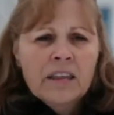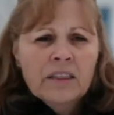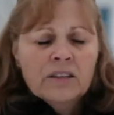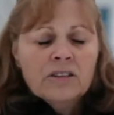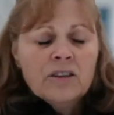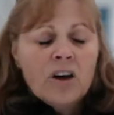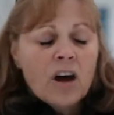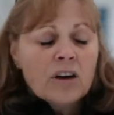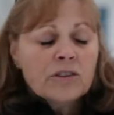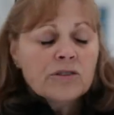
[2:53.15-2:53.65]

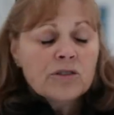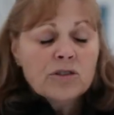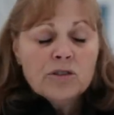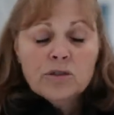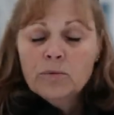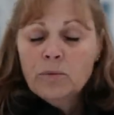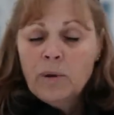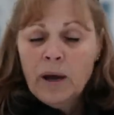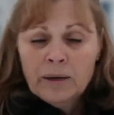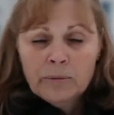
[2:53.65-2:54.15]
The dogs
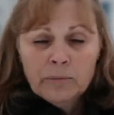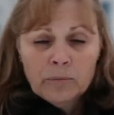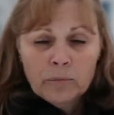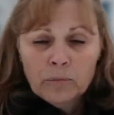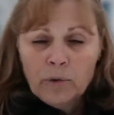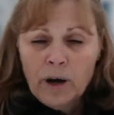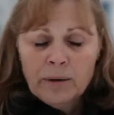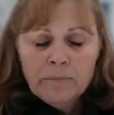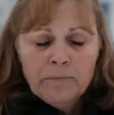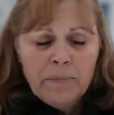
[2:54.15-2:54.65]
do
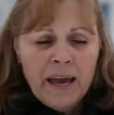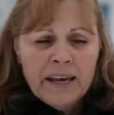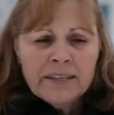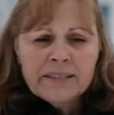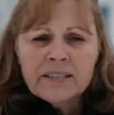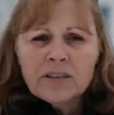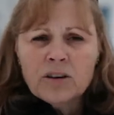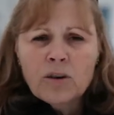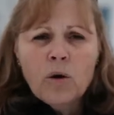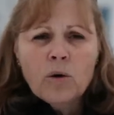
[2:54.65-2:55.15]
run
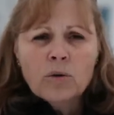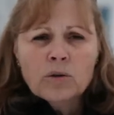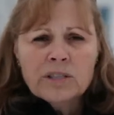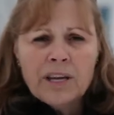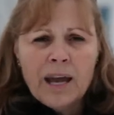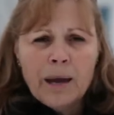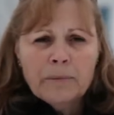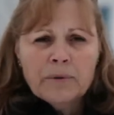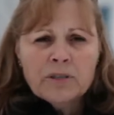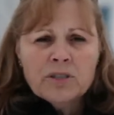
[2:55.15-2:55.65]
best in cold
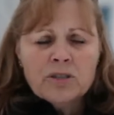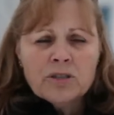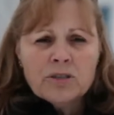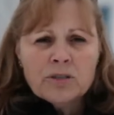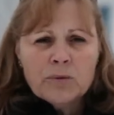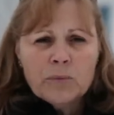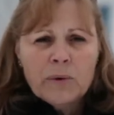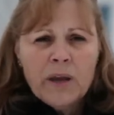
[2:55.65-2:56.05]
temperatures.